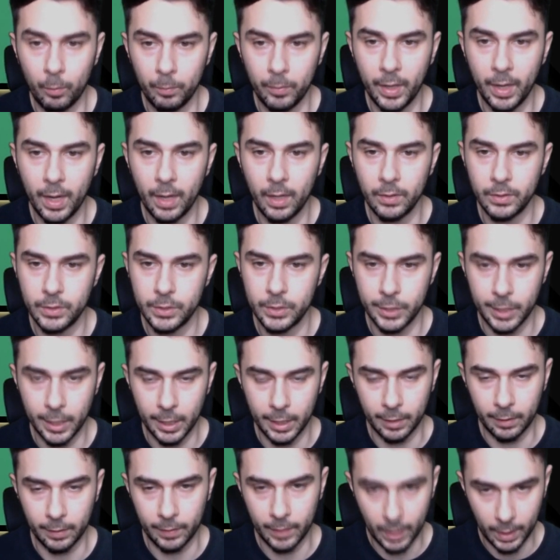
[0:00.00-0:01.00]
out to
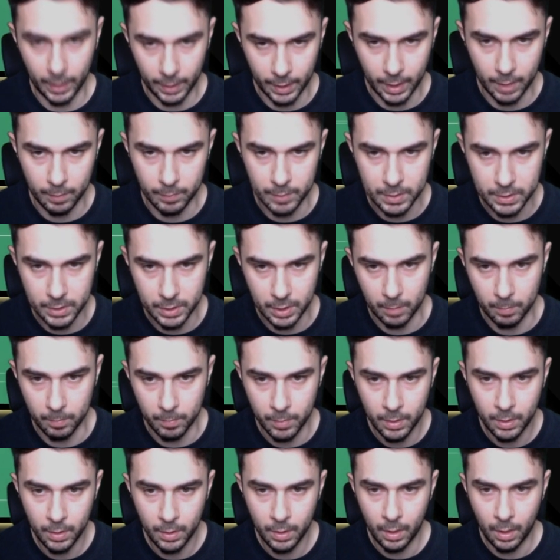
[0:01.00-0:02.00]
kind of like get me some
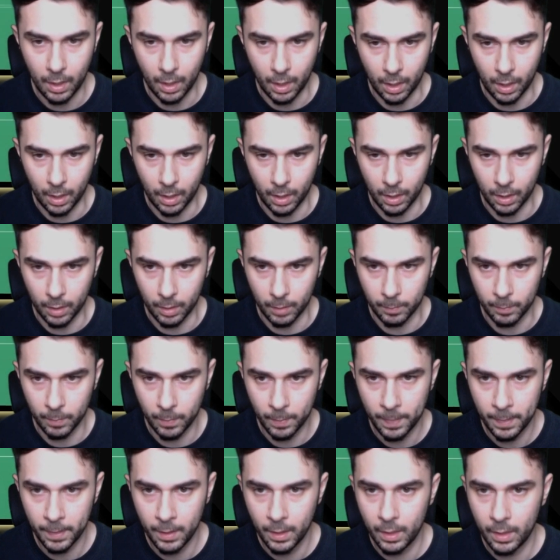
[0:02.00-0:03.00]

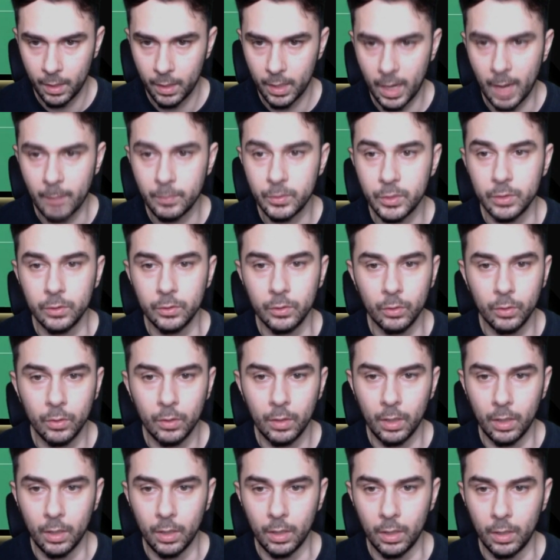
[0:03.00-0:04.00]
captain
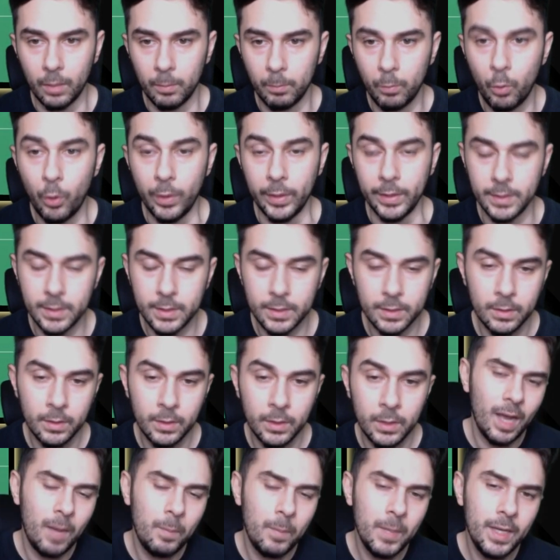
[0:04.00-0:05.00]
points.
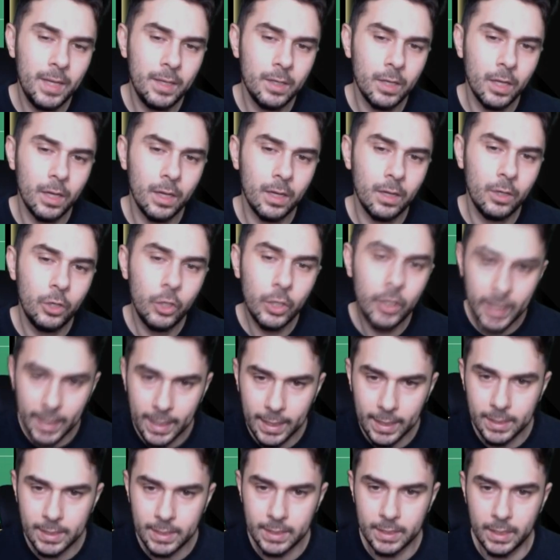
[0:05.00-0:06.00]
I mean, looking
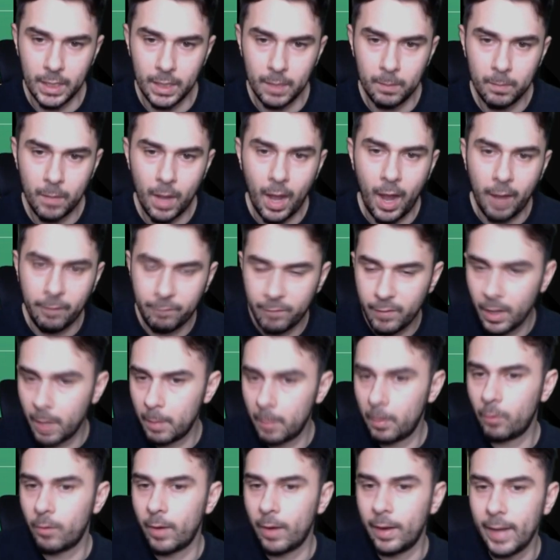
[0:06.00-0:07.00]
at this team, I think
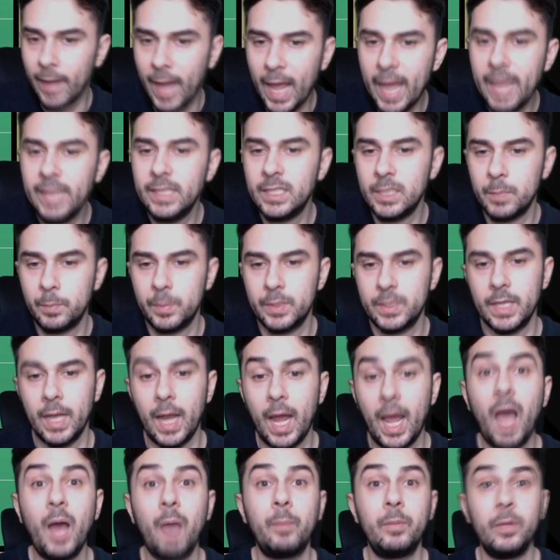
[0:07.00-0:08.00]
I'm around 80%
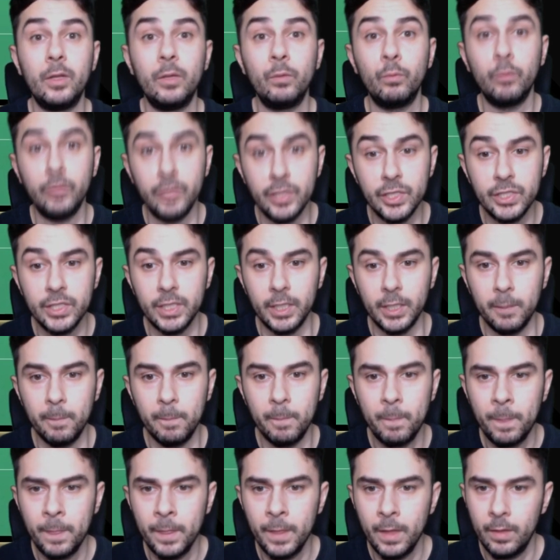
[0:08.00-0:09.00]
happy with this team.
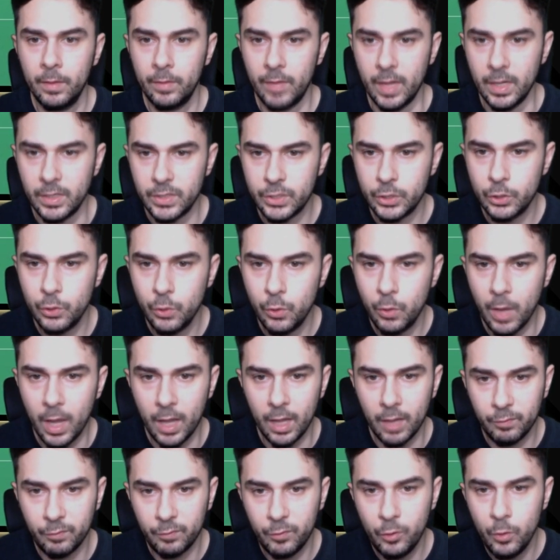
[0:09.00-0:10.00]
There's still
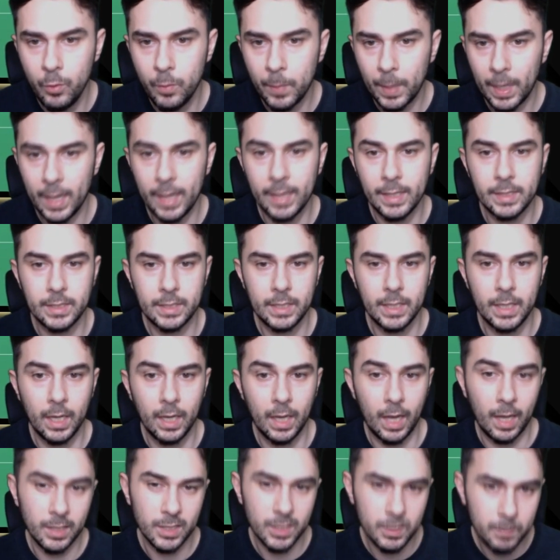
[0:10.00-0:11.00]
a few players here,
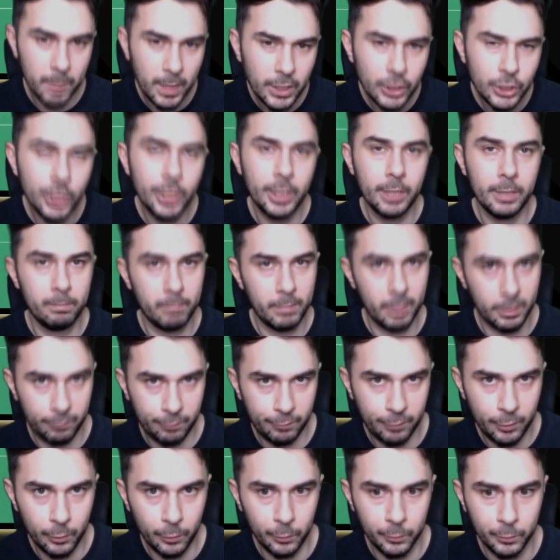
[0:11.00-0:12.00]
like especially in
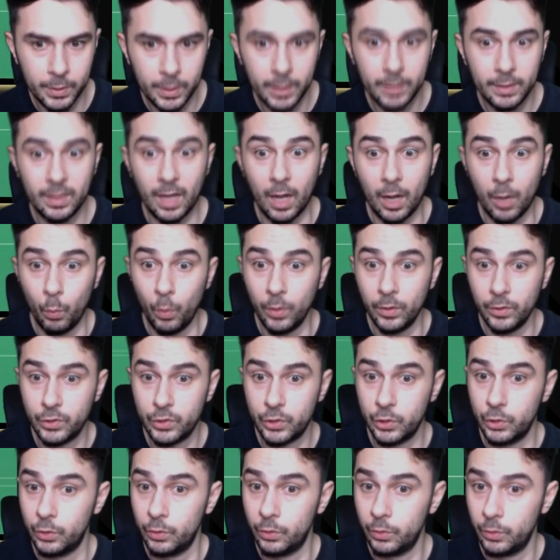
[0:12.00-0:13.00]
midfield, that I want
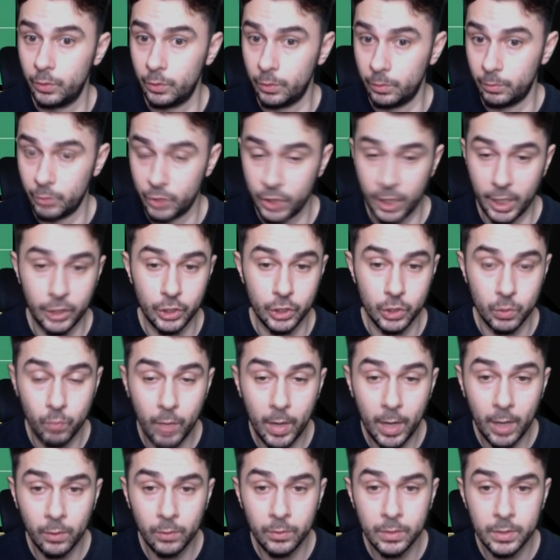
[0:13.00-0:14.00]
to change
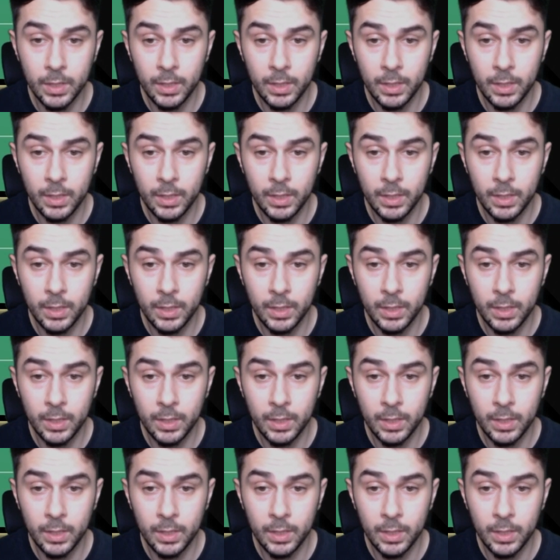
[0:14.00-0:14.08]
around.